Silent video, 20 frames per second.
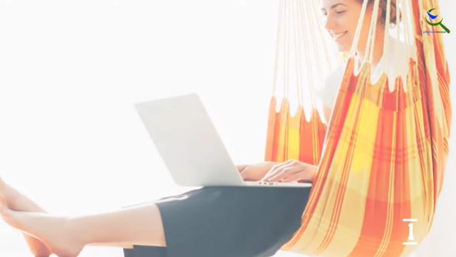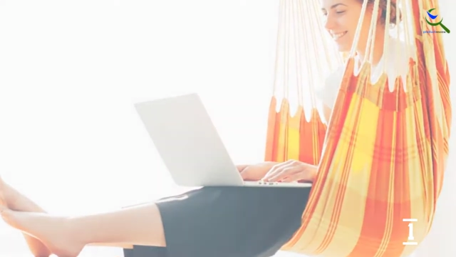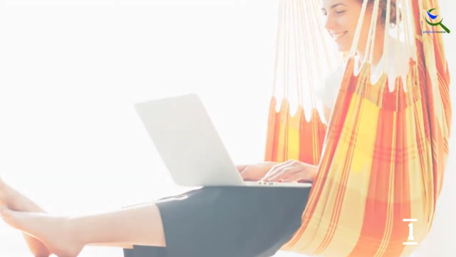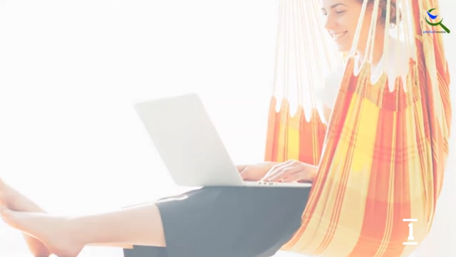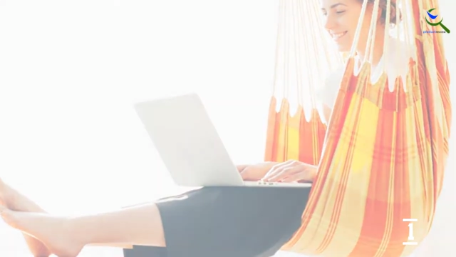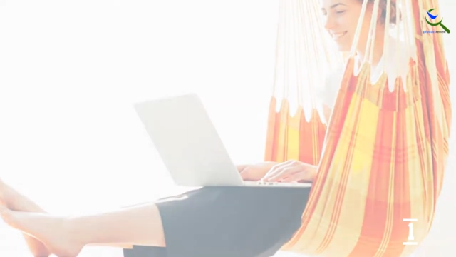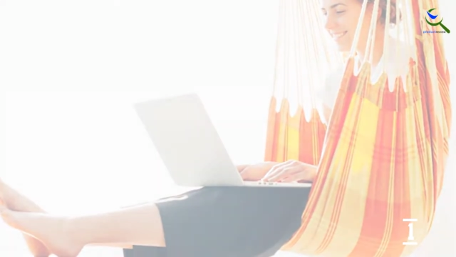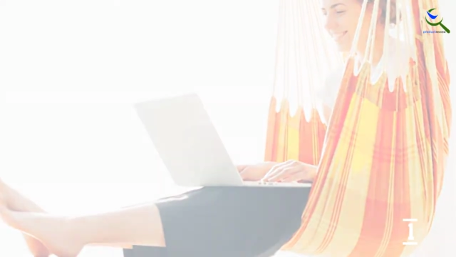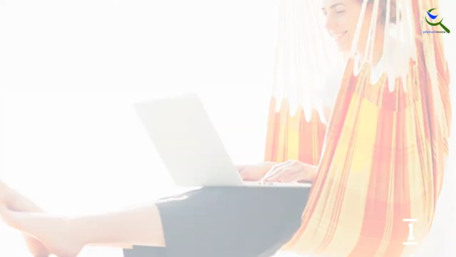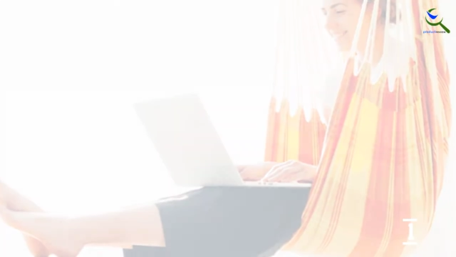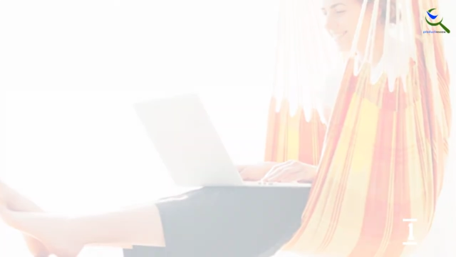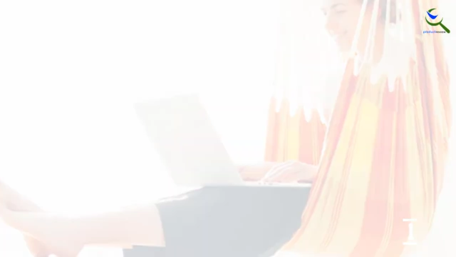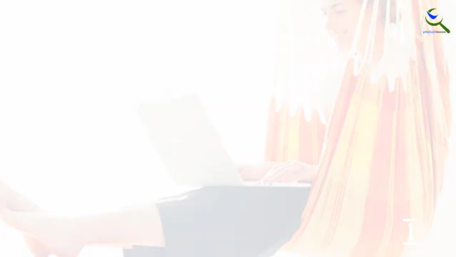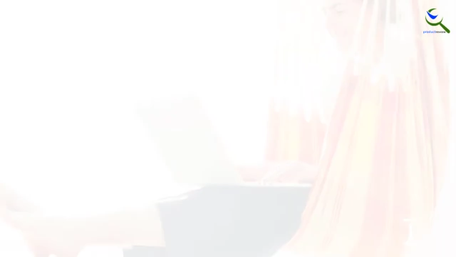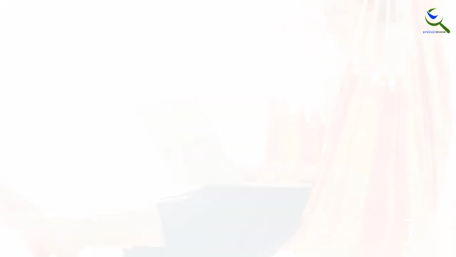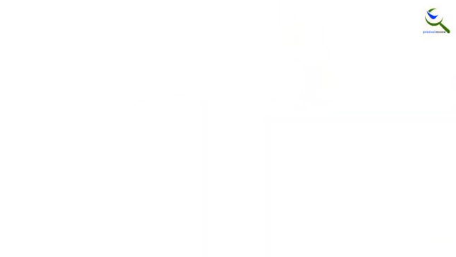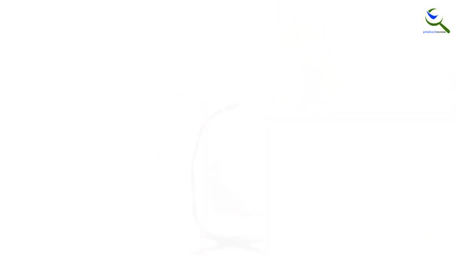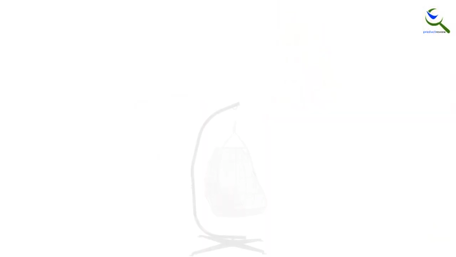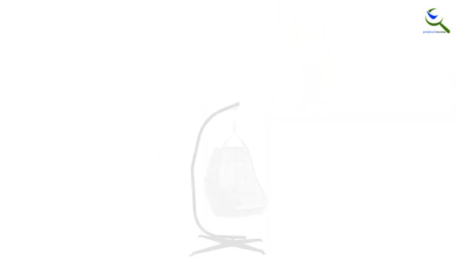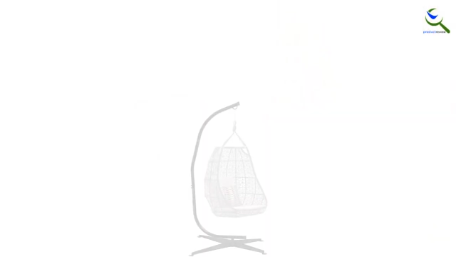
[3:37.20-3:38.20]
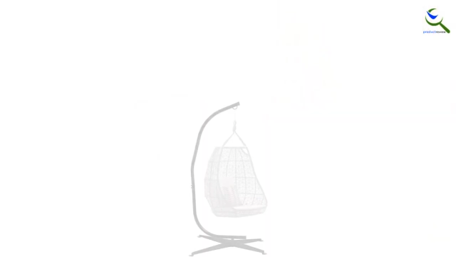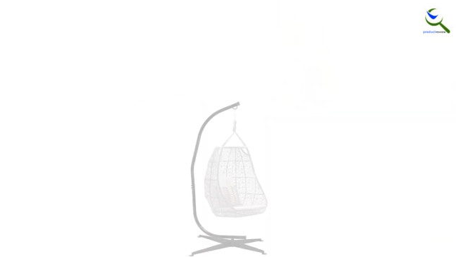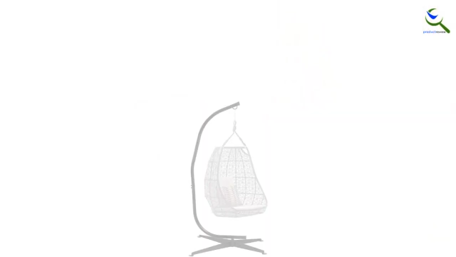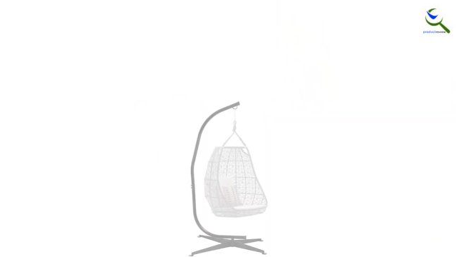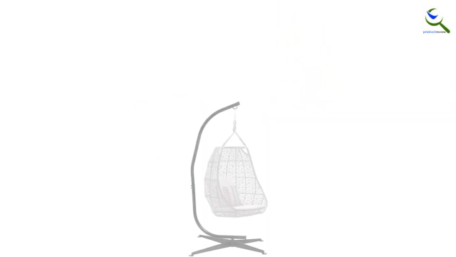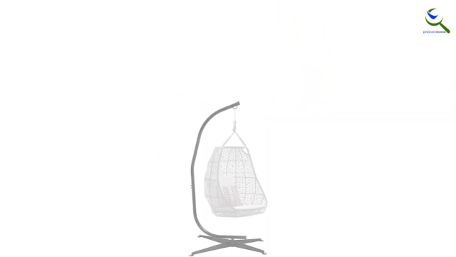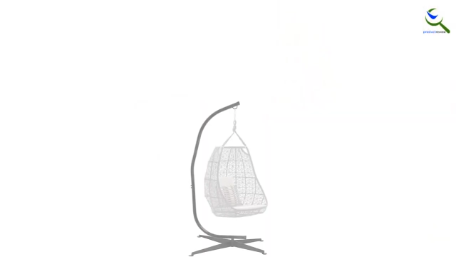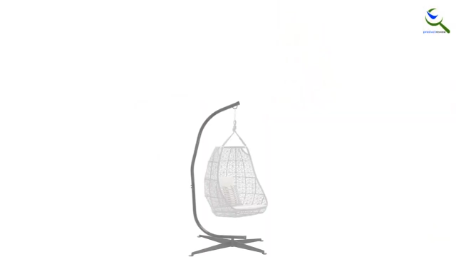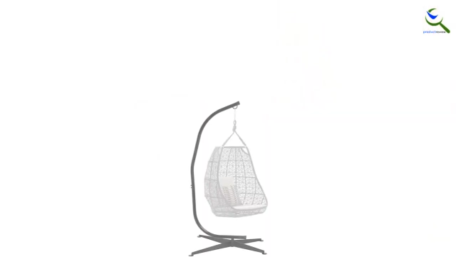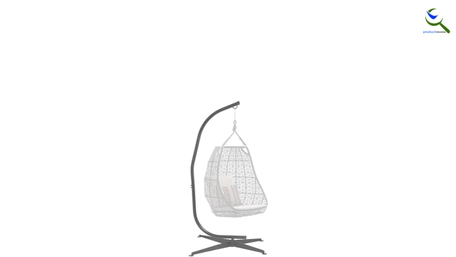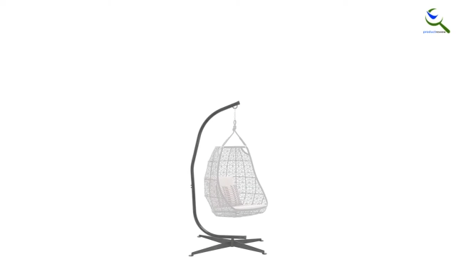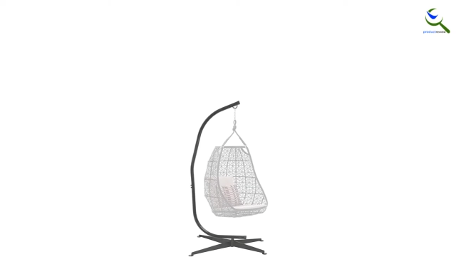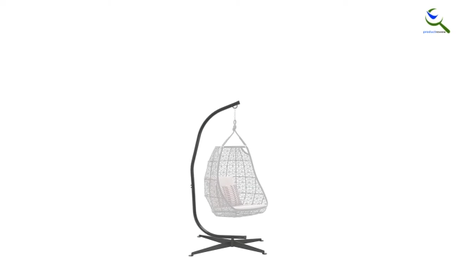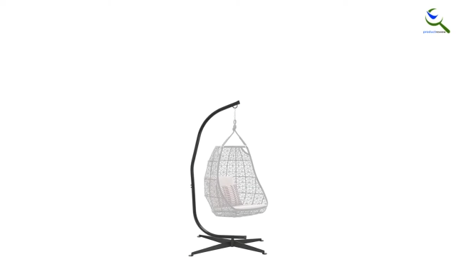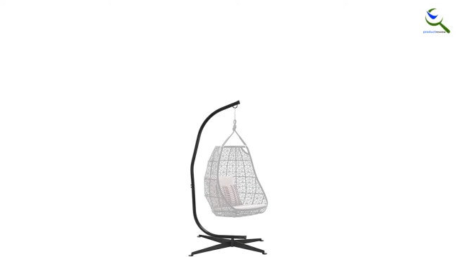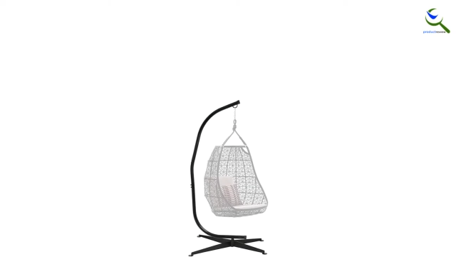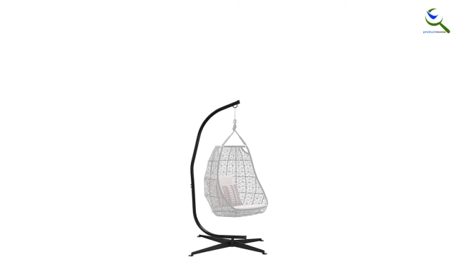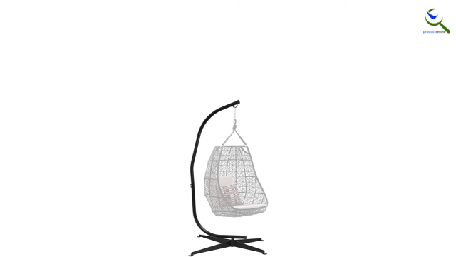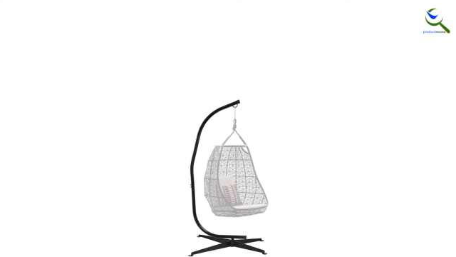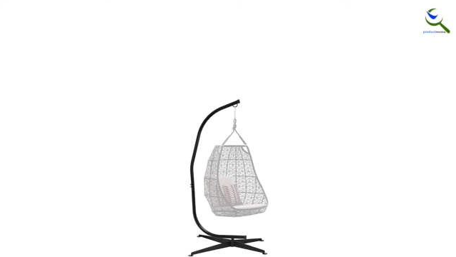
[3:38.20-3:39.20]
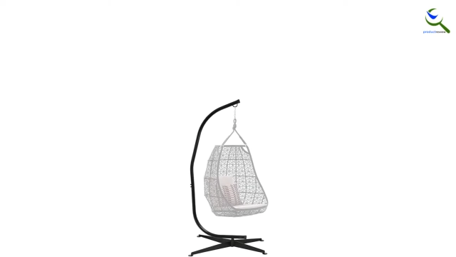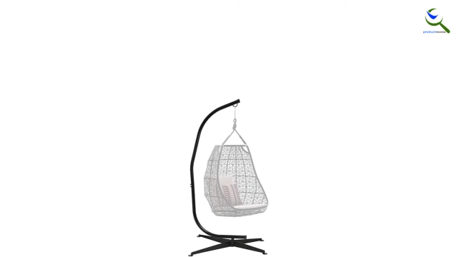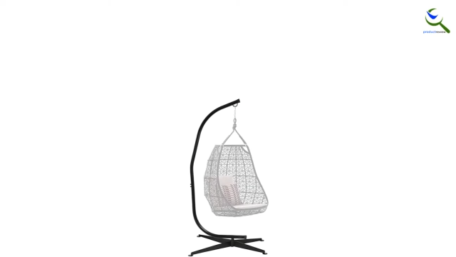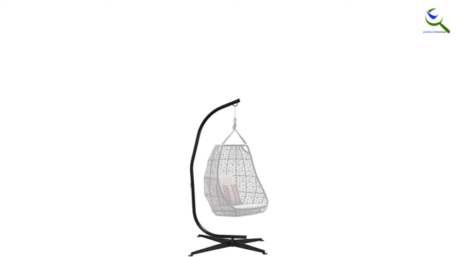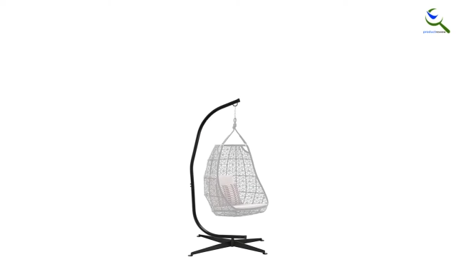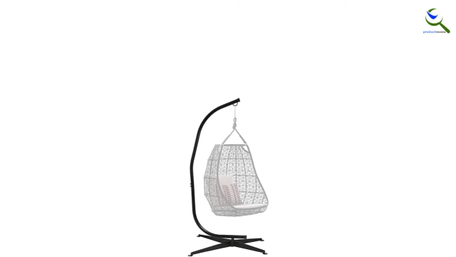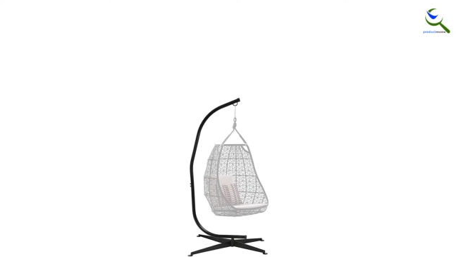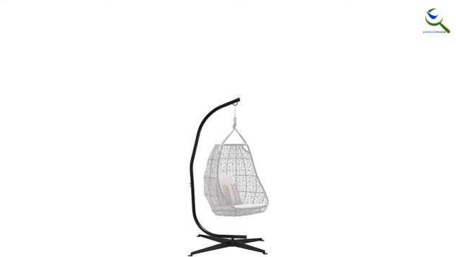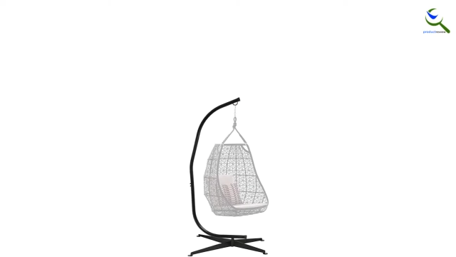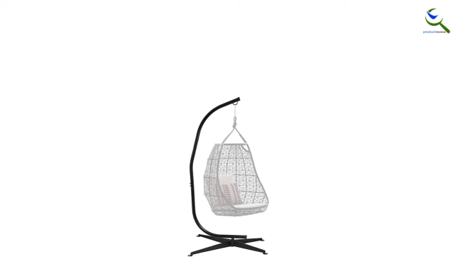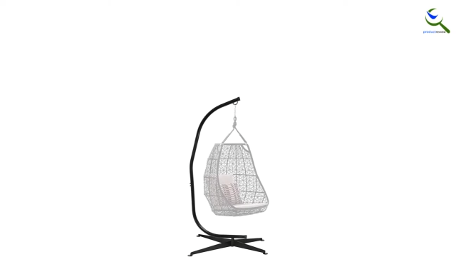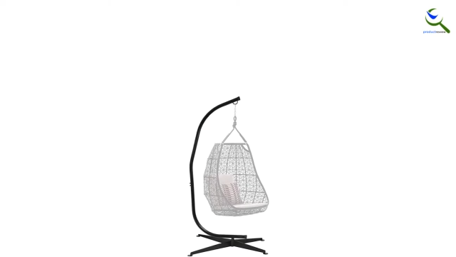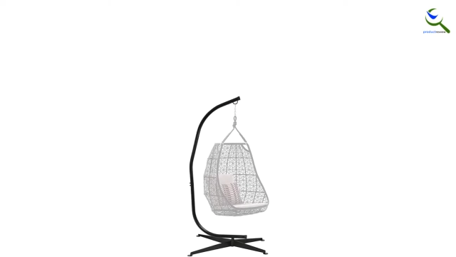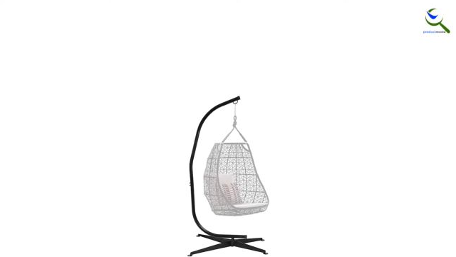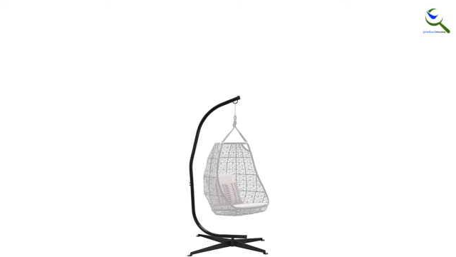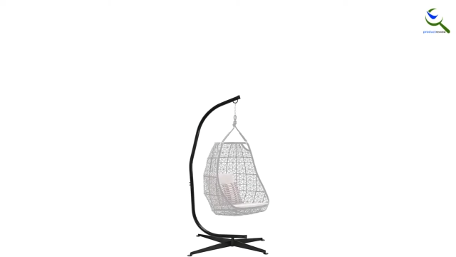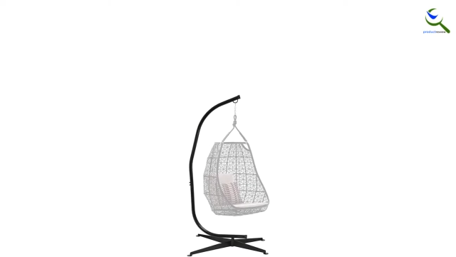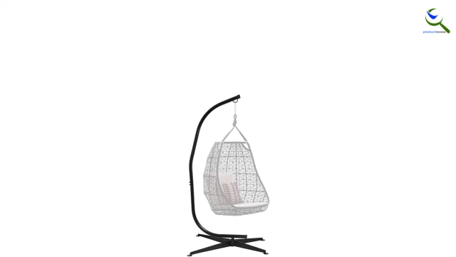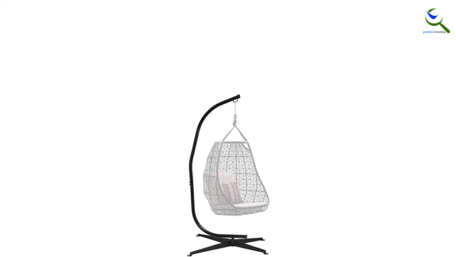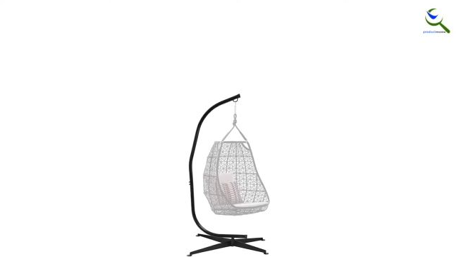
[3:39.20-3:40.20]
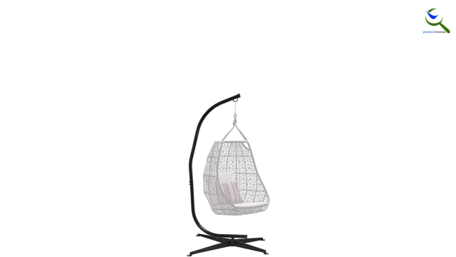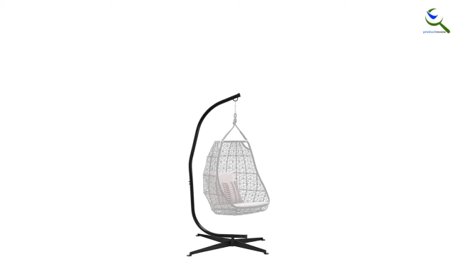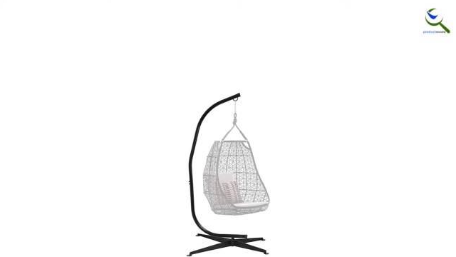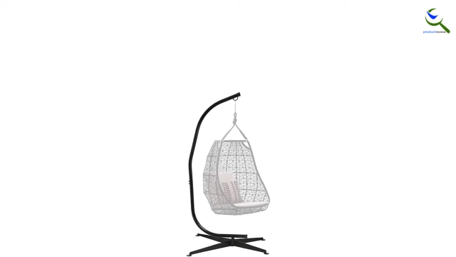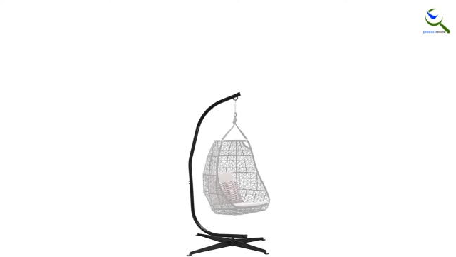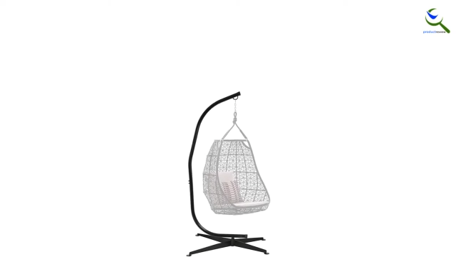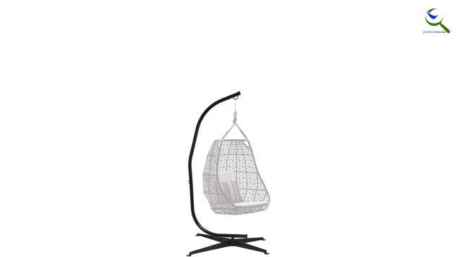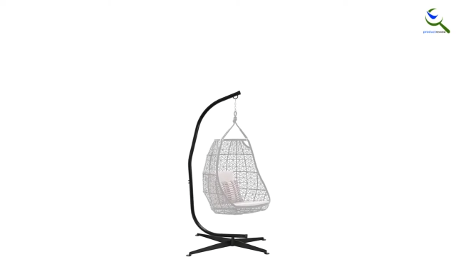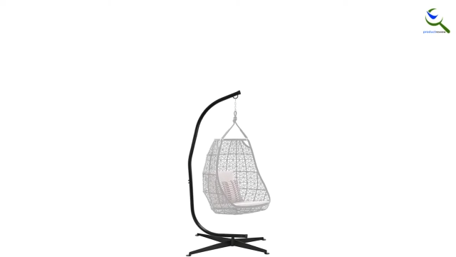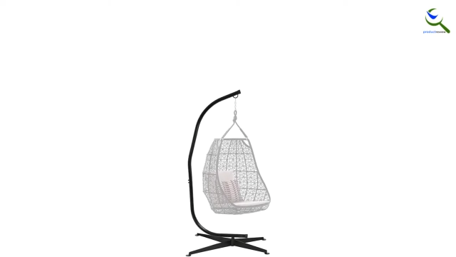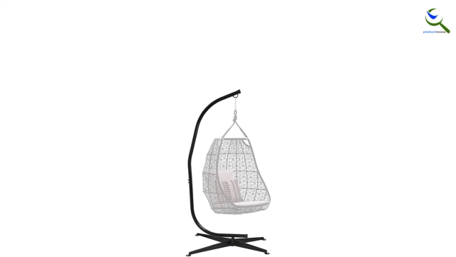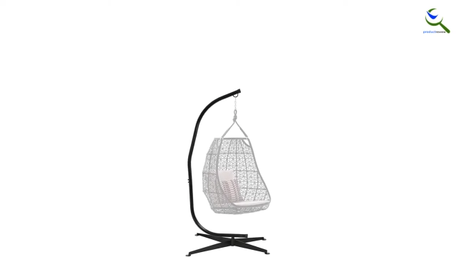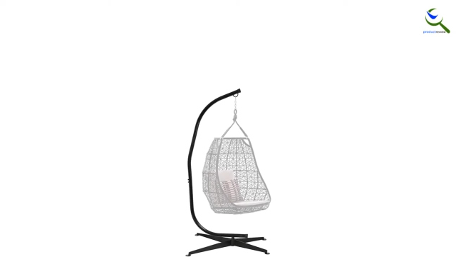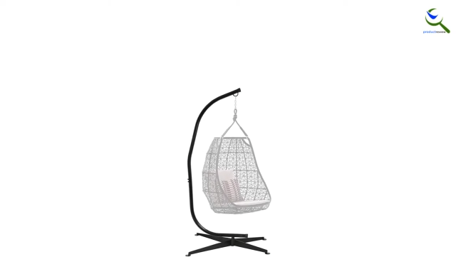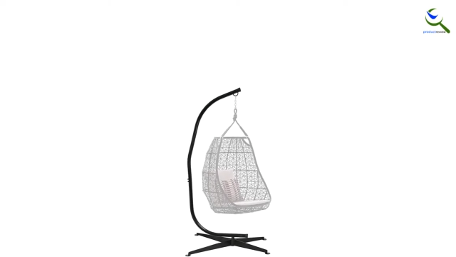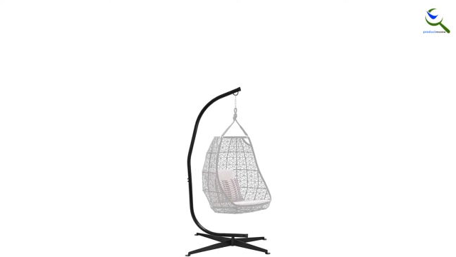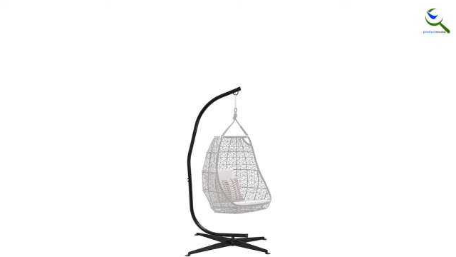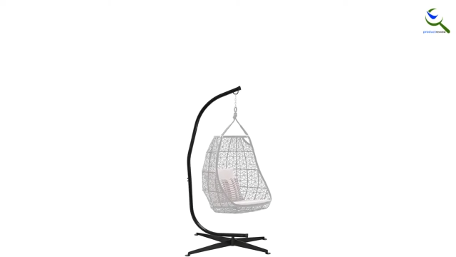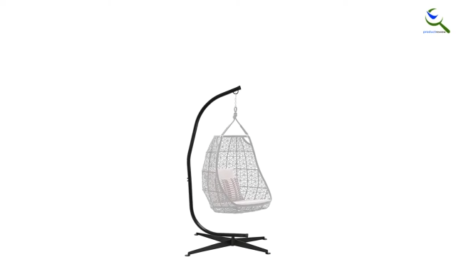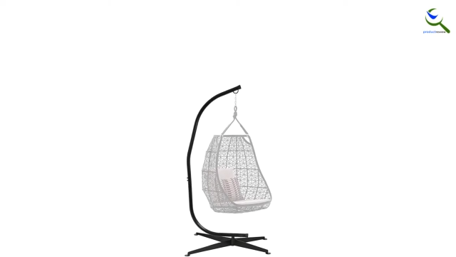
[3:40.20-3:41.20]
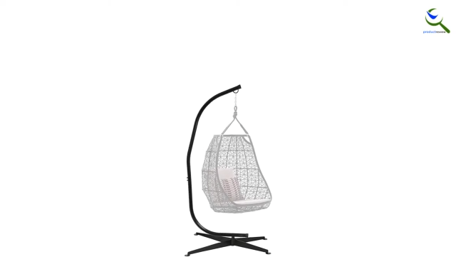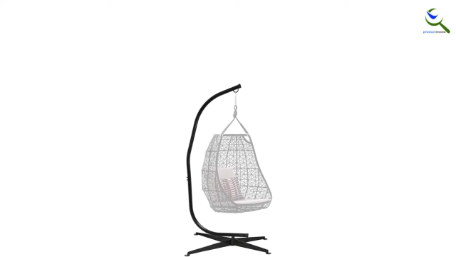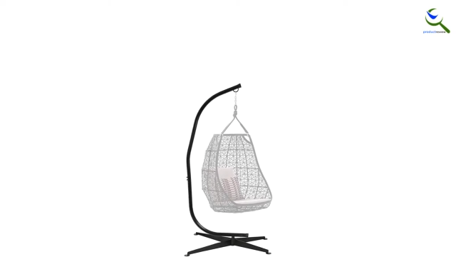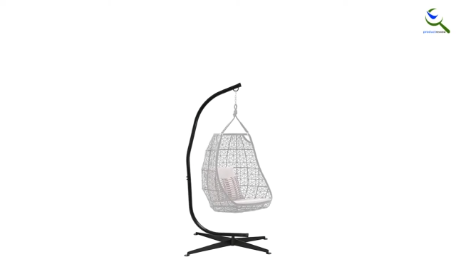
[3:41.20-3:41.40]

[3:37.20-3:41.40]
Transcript: [unreadable: no face in view]